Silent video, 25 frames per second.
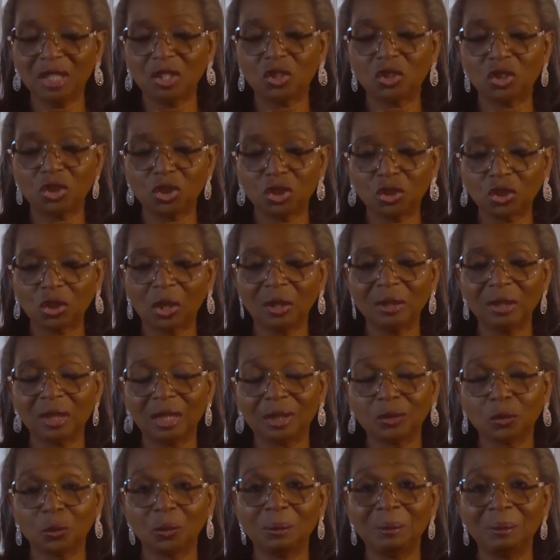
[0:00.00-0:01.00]
decision
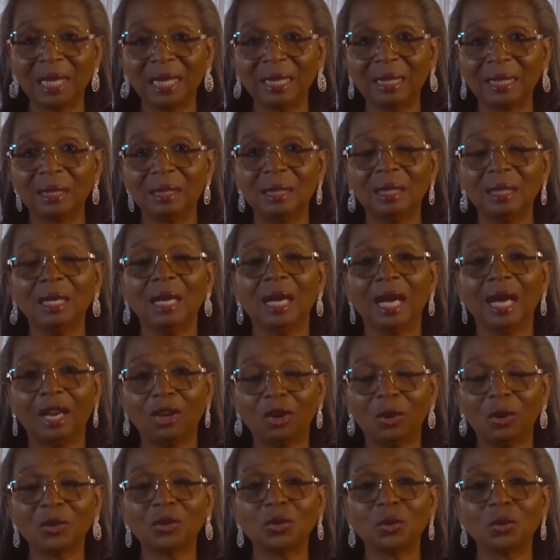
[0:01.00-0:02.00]
that we make
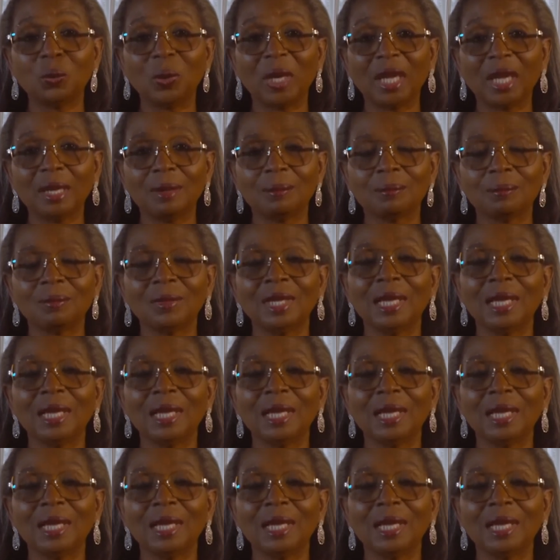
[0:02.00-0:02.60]
along the way